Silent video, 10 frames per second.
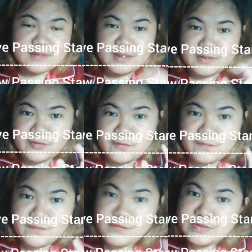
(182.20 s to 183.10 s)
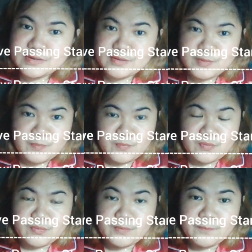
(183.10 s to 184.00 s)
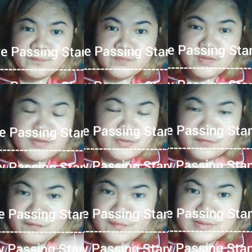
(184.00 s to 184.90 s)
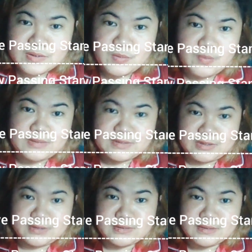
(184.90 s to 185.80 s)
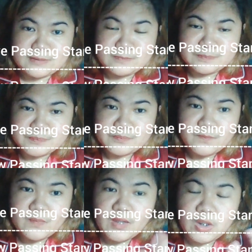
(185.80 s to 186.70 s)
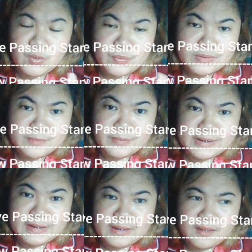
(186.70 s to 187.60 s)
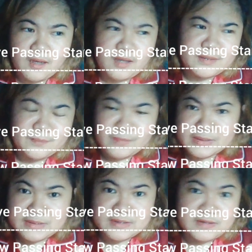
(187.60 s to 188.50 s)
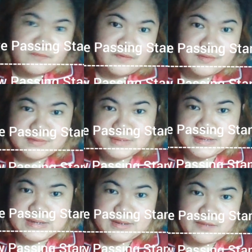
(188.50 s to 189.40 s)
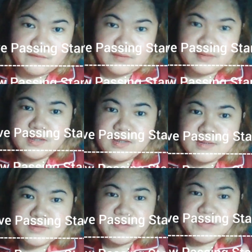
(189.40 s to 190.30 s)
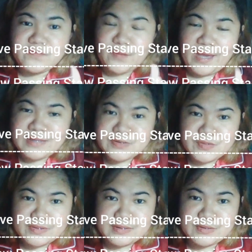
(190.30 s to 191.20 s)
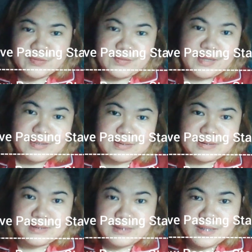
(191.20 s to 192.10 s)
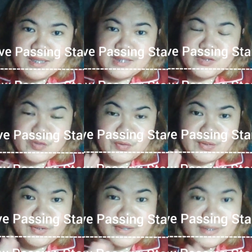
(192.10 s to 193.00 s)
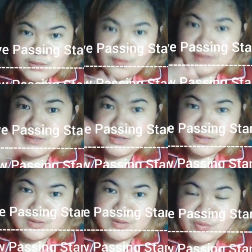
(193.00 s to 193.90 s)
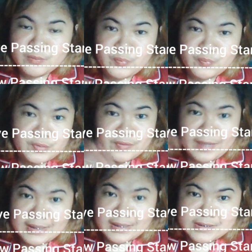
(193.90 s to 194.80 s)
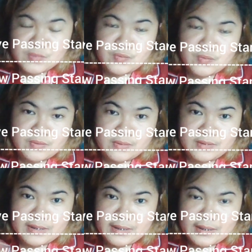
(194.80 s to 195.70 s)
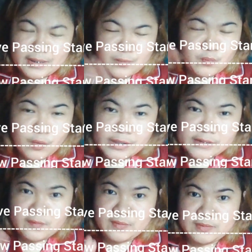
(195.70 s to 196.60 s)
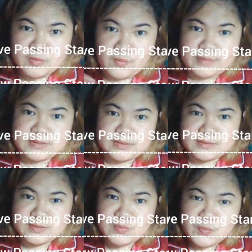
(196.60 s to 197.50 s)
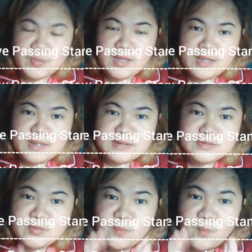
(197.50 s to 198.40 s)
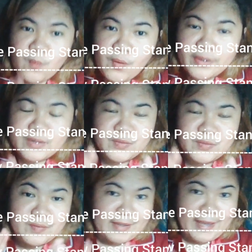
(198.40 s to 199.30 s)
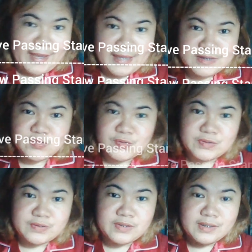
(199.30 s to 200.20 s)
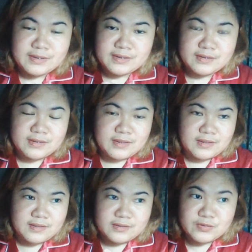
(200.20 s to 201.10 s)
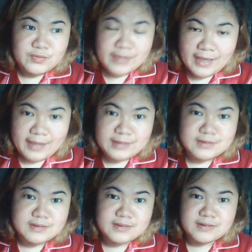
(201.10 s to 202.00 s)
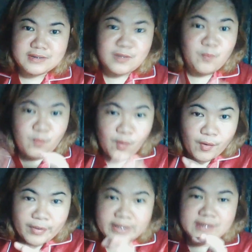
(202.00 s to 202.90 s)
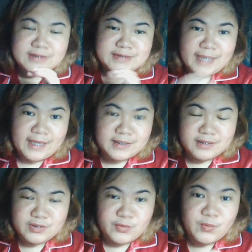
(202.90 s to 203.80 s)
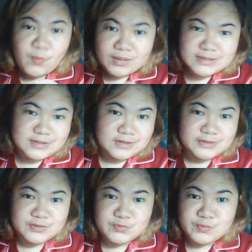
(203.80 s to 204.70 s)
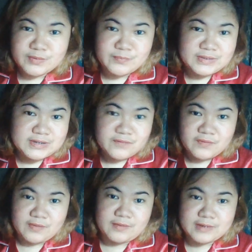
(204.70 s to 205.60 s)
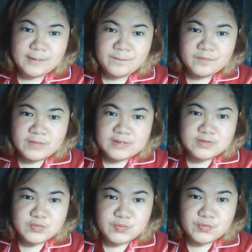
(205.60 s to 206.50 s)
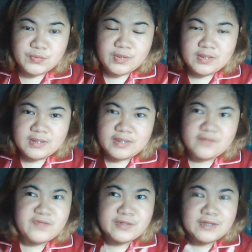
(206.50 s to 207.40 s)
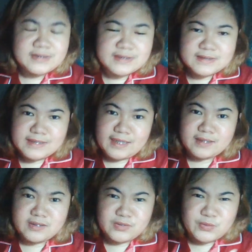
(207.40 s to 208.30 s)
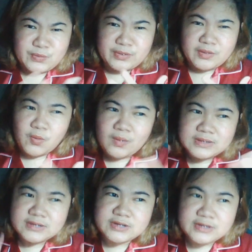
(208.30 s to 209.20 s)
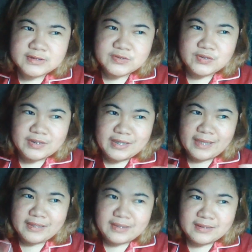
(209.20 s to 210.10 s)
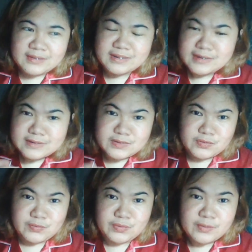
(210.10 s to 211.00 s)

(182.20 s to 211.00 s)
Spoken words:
your first number or your first question will be on mid difficulty level. So if you answered it correctly, your next question will progress to a more difficult question. So the more correct answer you get, the more that your question will be difficult. So if you notice that your questions are getting easier,